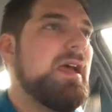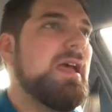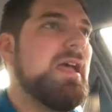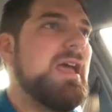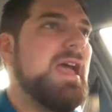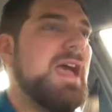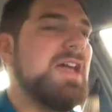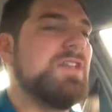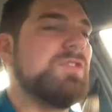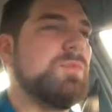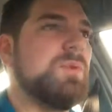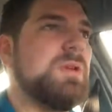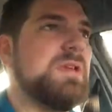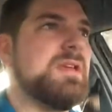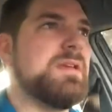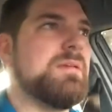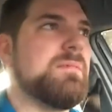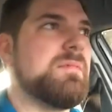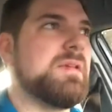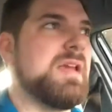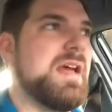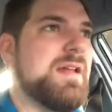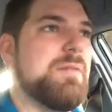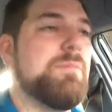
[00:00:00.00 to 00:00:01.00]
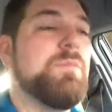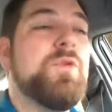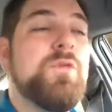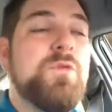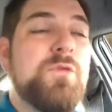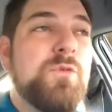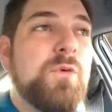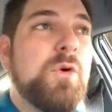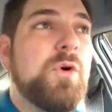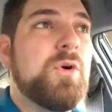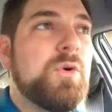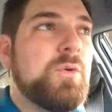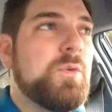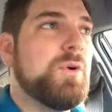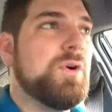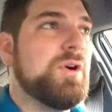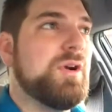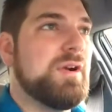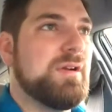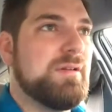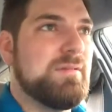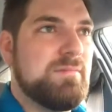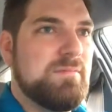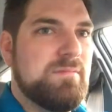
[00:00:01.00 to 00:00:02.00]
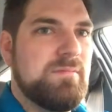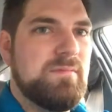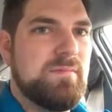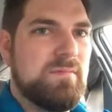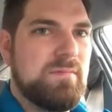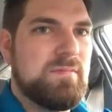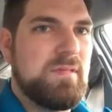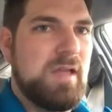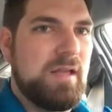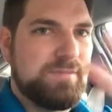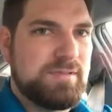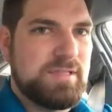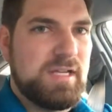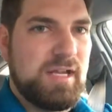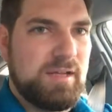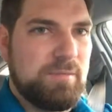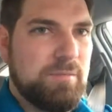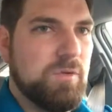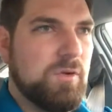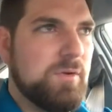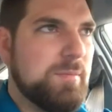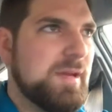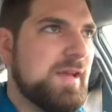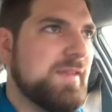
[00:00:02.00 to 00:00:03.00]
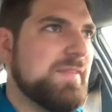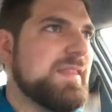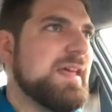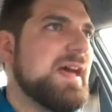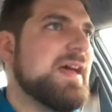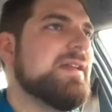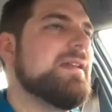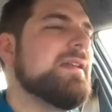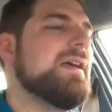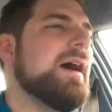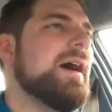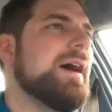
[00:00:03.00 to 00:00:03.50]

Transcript: As we kind of move forward, I'll talk more about that.